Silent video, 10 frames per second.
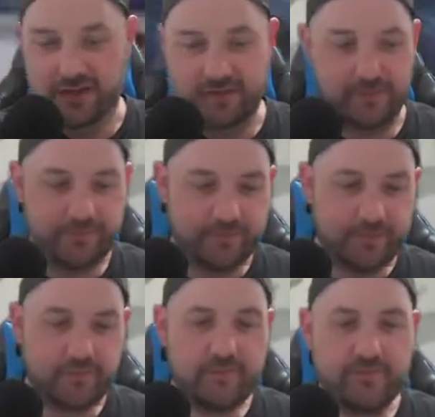nice.
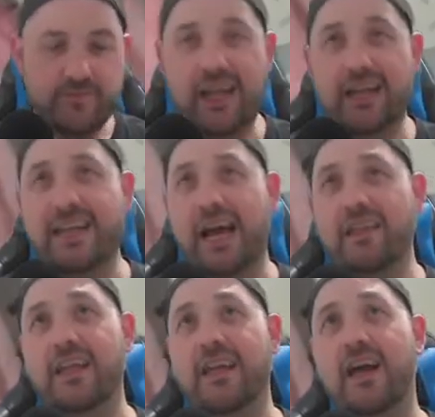
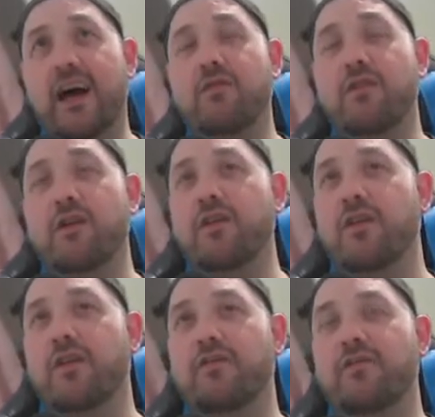Doughty Cutthroat,
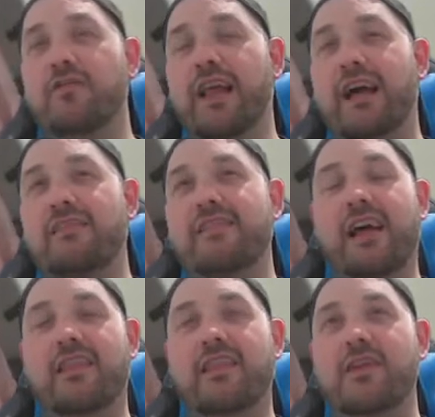not the last
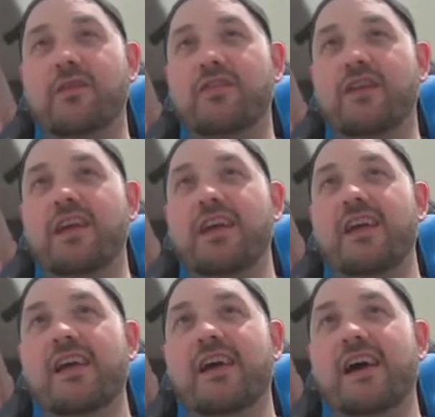Doughty you'll see,
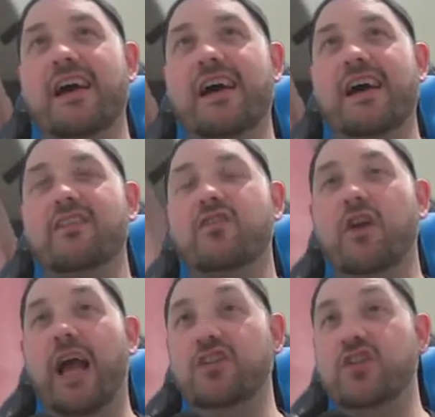
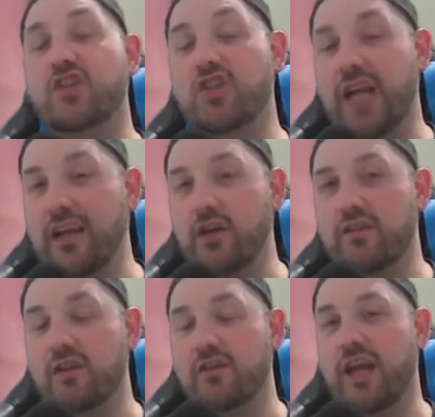so has Shadow,
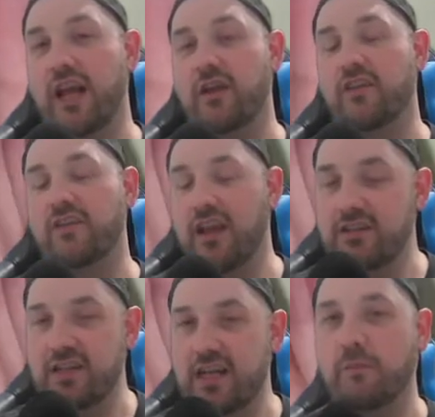so Shadow is
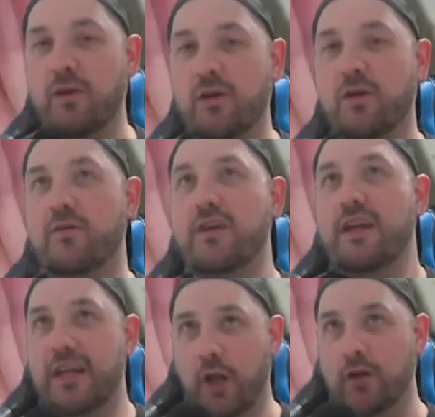essentially unblockable,
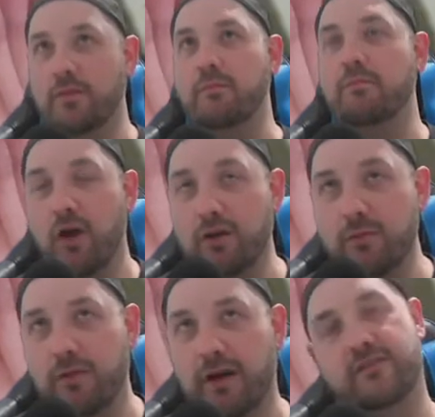can only be
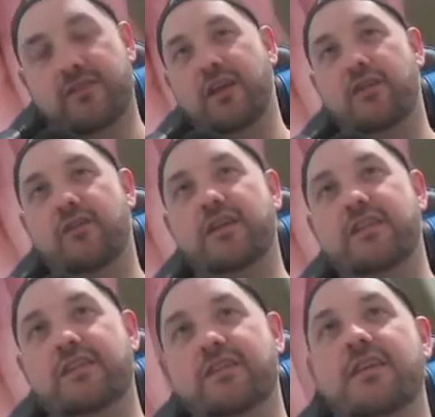blocked by shadow
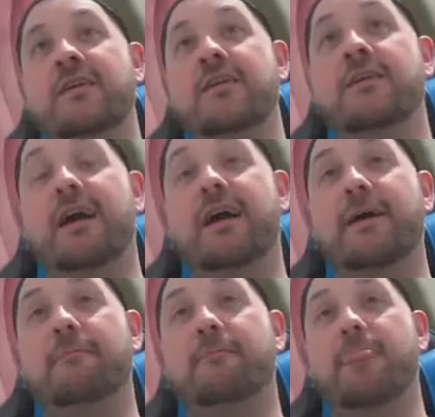creatures.
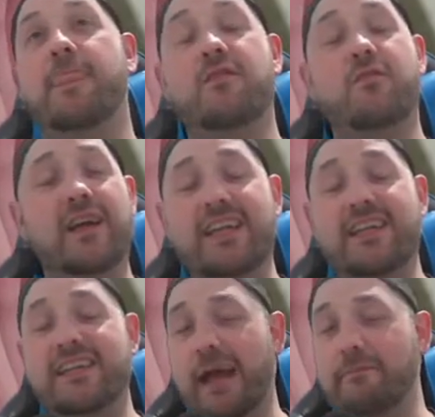This one
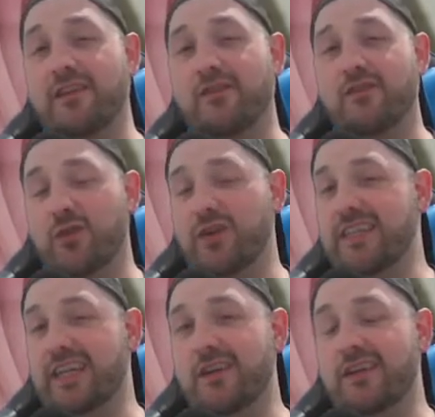can tap to destroy a
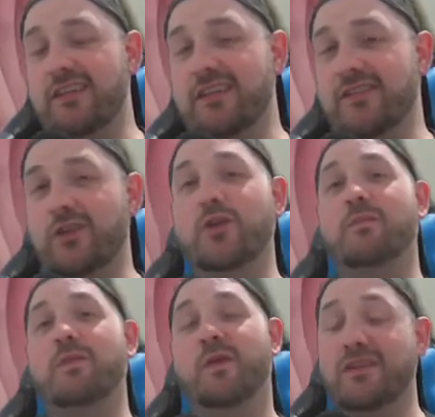shadow creature, so your
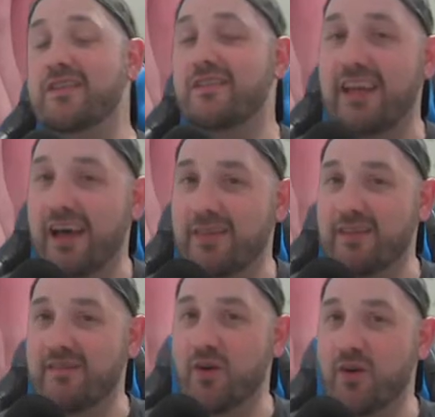opponent's
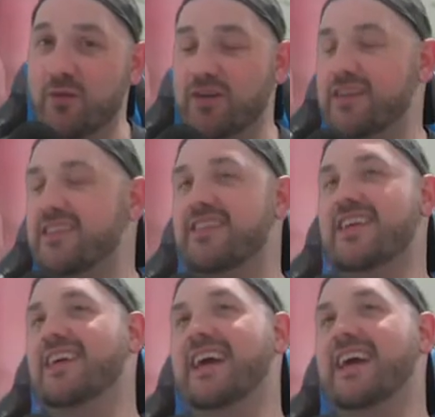Doughty Voidwalkers,